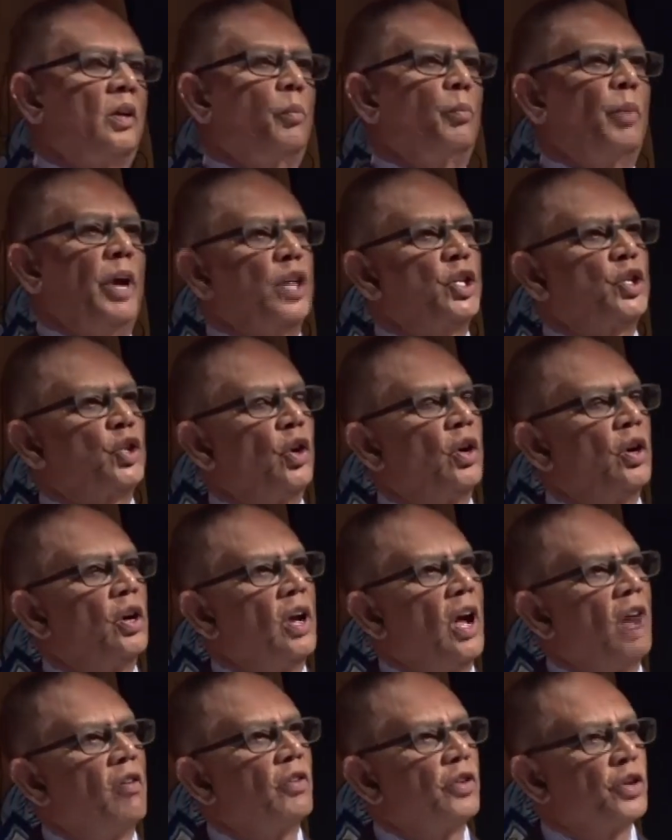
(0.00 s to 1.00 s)
Based on
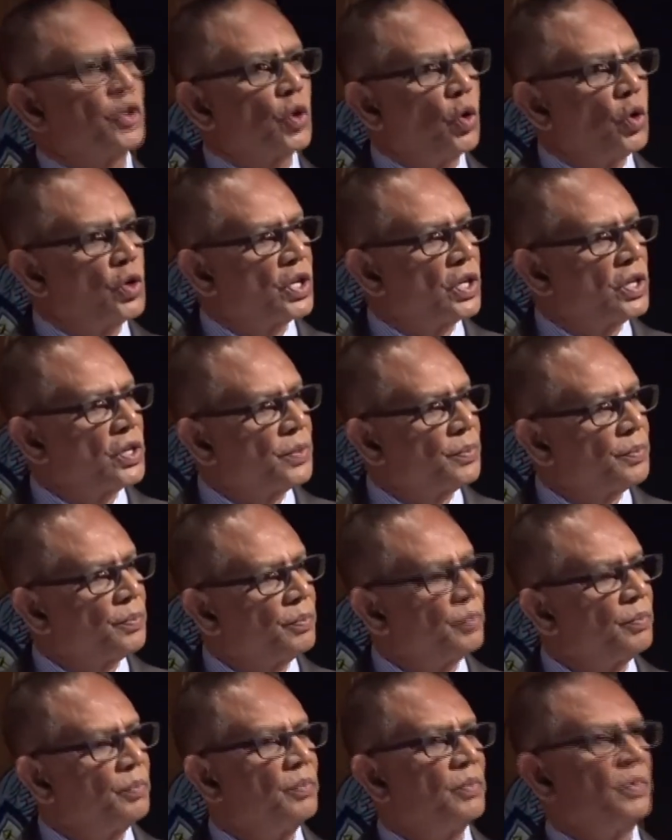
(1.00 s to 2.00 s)
our resources,
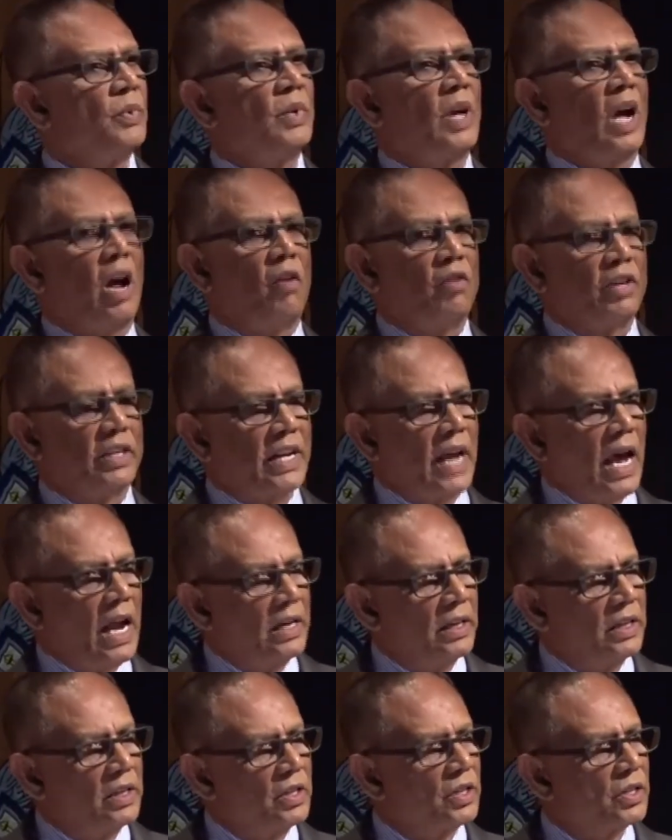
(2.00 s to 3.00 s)
our
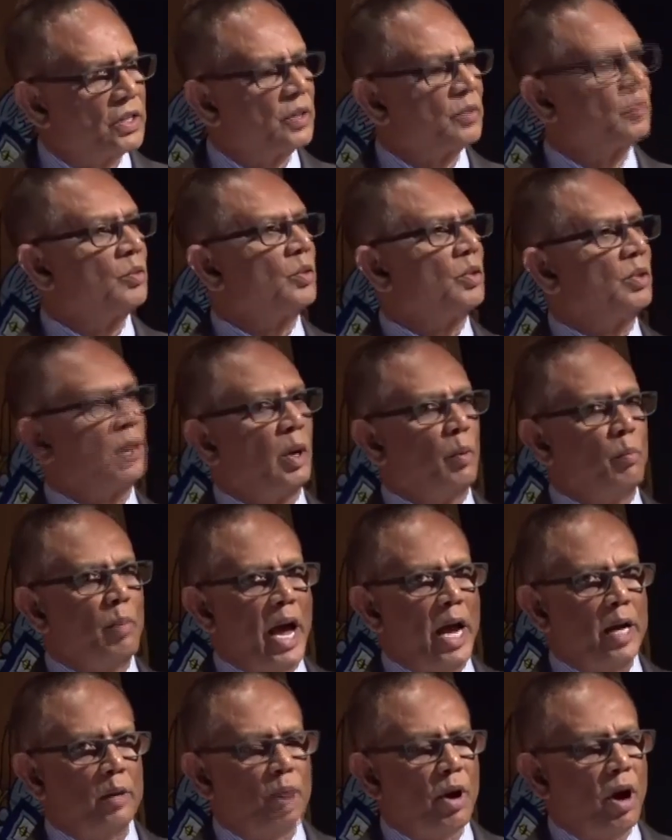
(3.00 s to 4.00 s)
talents, the
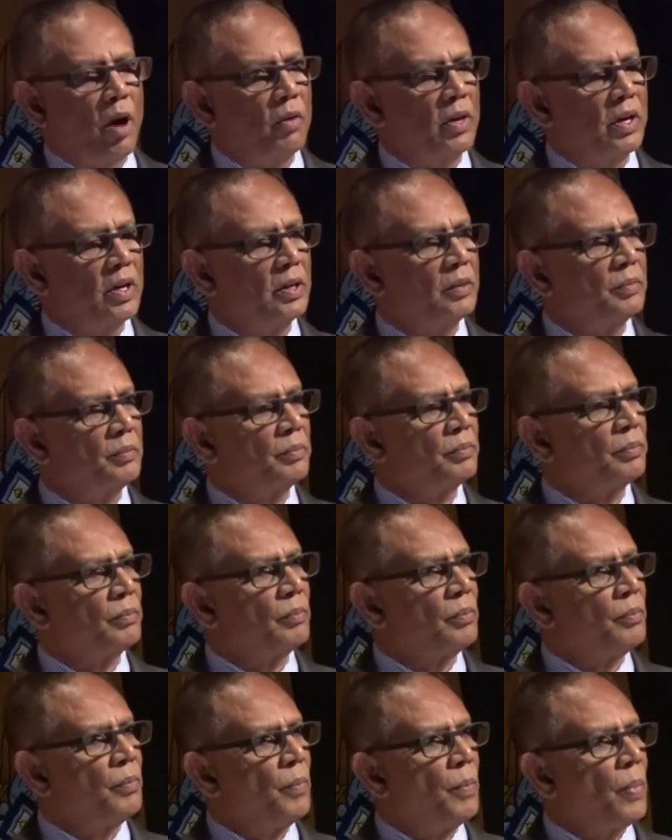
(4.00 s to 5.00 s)
manpower,
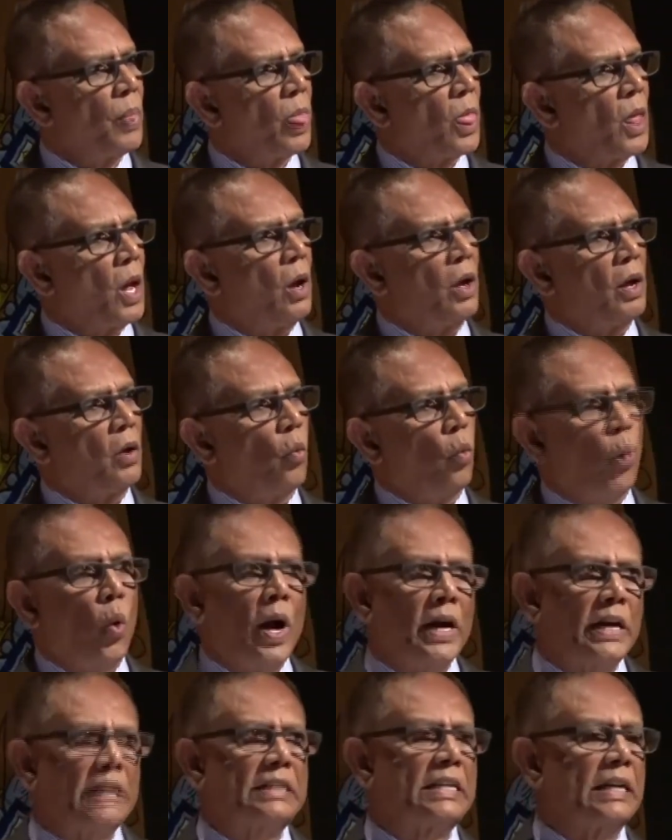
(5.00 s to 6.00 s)

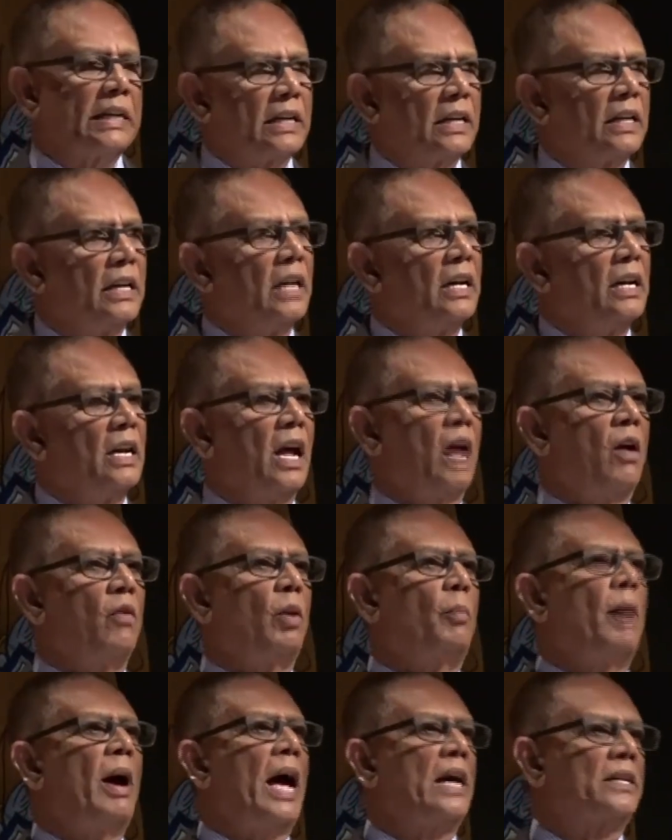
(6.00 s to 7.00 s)
what is it in our
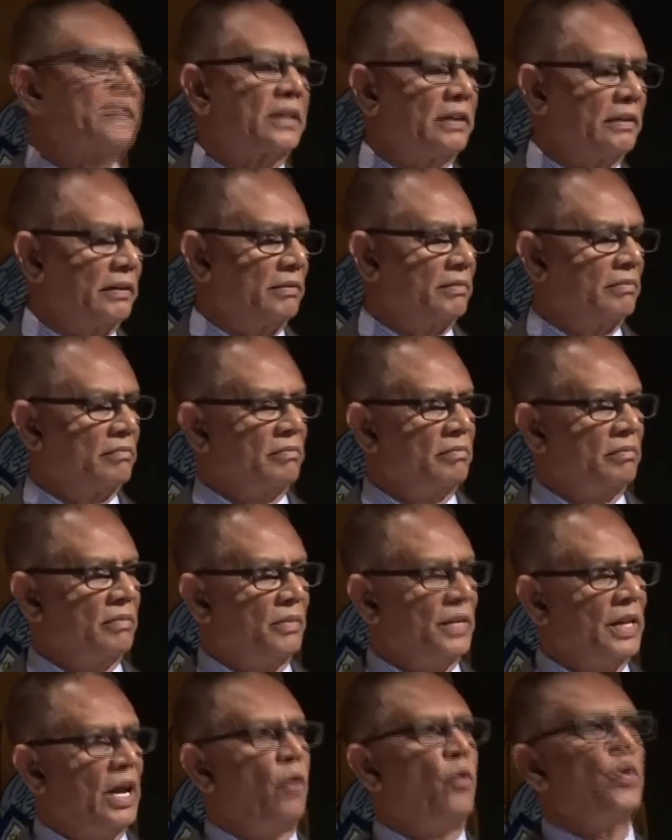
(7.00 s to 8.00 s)
basket
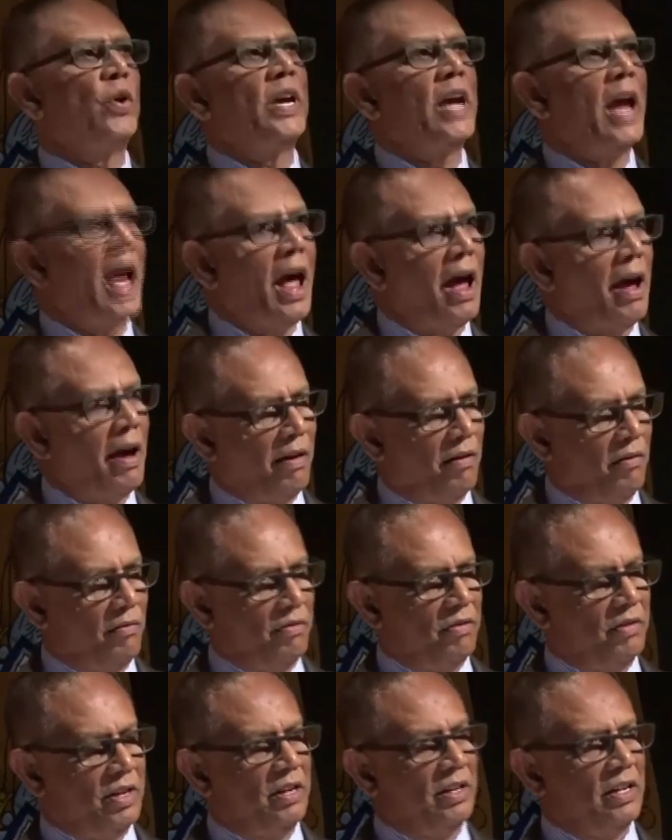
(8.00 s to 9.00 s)
that we have
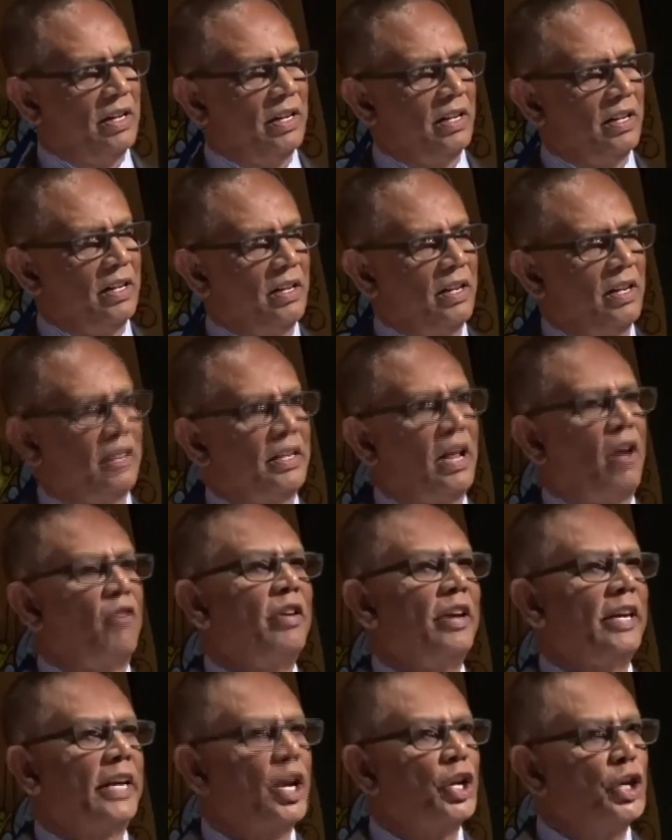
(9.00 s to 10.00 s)
that
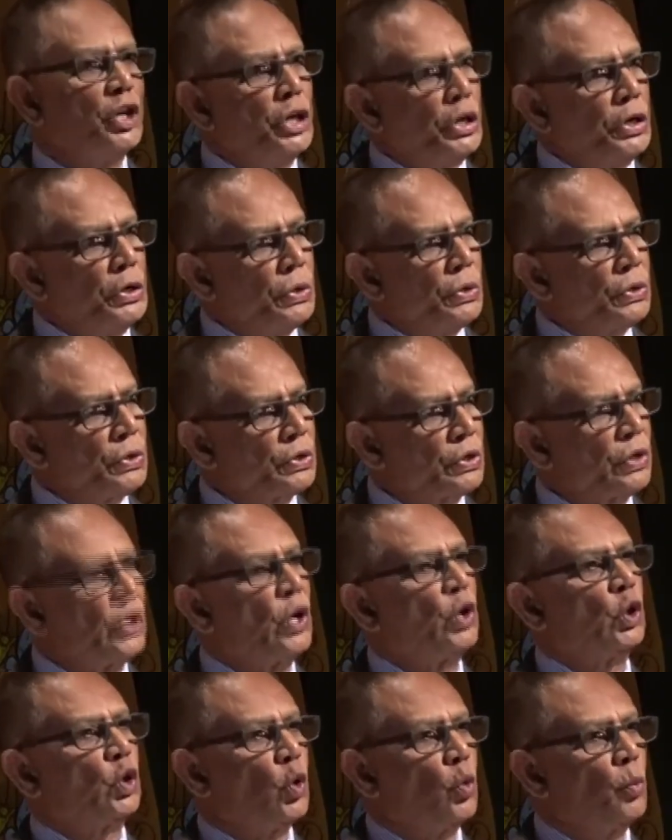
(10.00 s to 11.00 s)
we can use
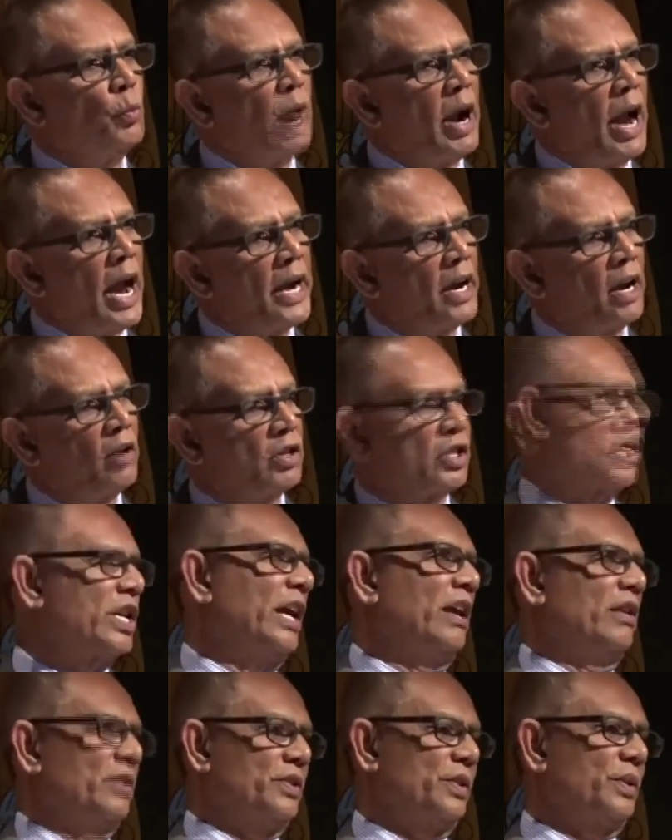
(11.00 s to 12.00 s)
to brand
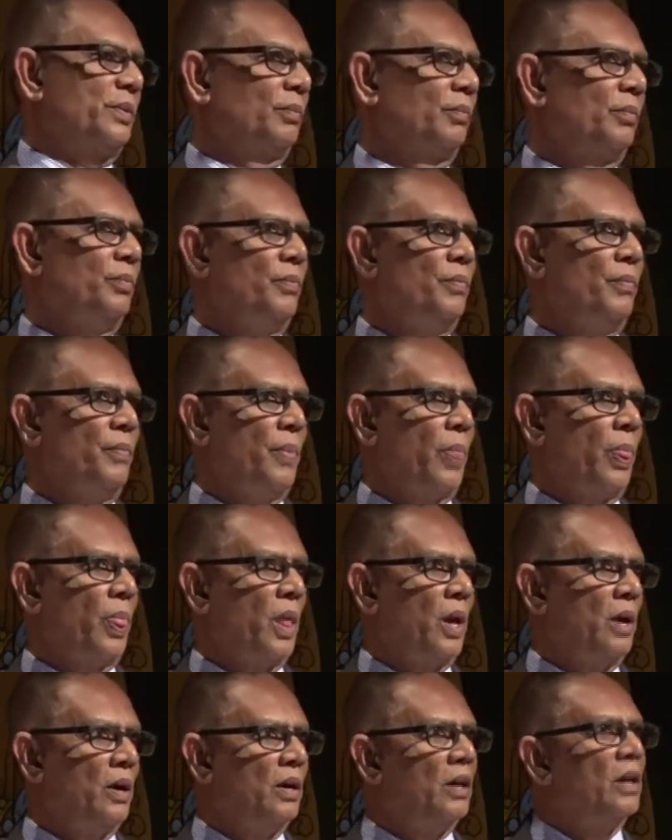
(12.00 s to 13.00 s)
ourselves?
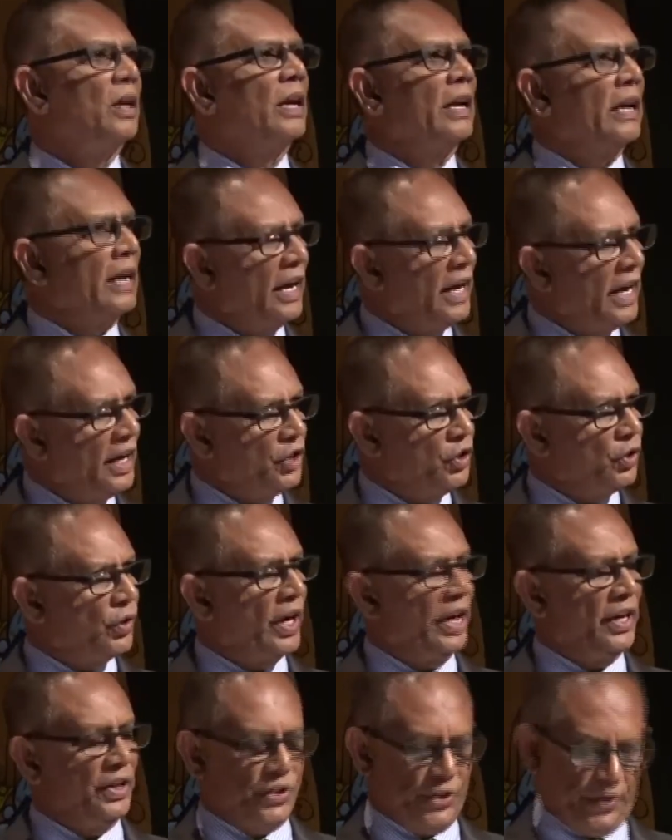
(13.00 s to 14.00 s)

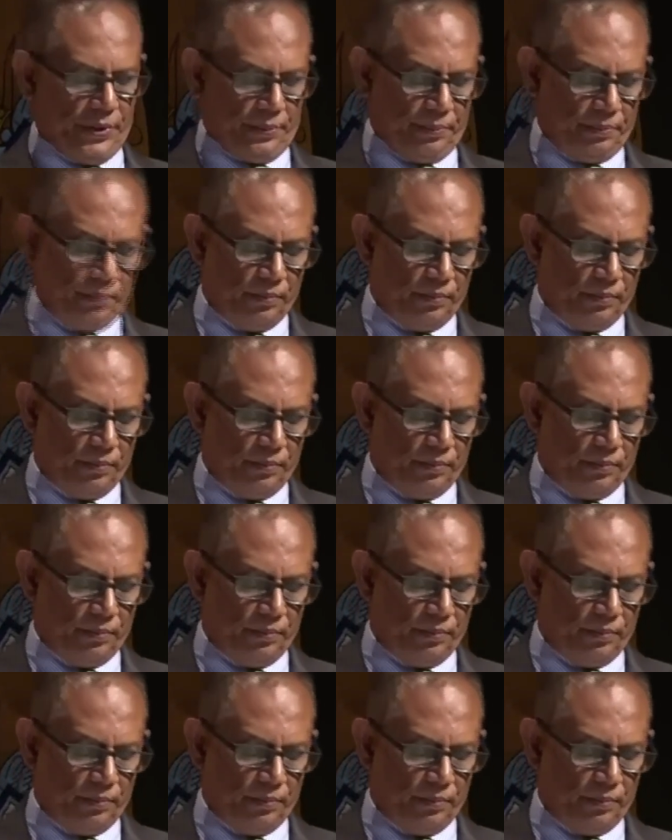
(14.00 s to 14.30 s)
Education.